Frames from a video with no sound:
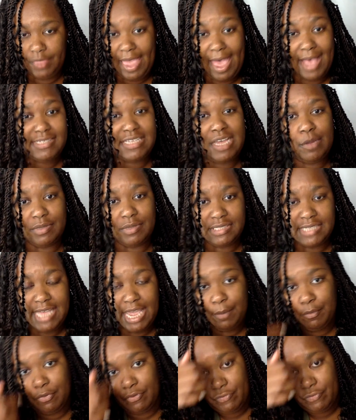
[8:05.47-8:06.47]
as I was
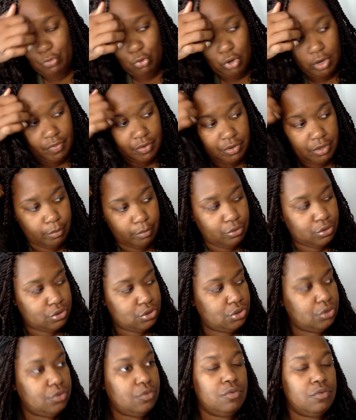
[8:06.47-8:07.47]
saying before, the number
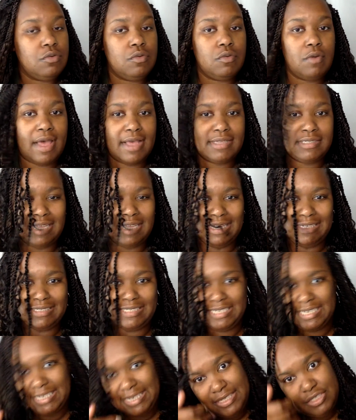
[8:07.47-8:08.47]
two has
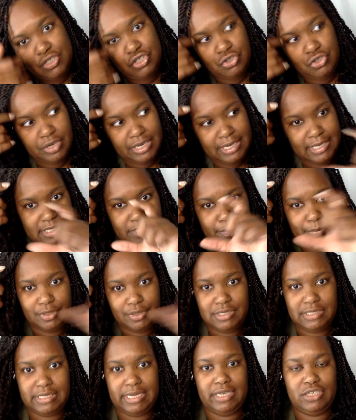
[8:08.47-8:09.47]
like 10 strands
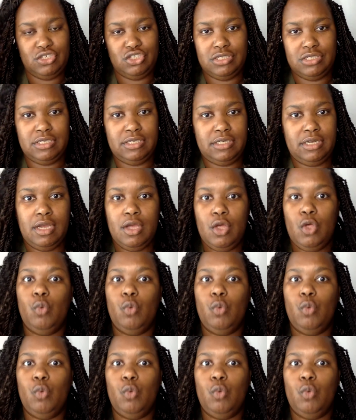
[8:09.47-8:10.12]
per section,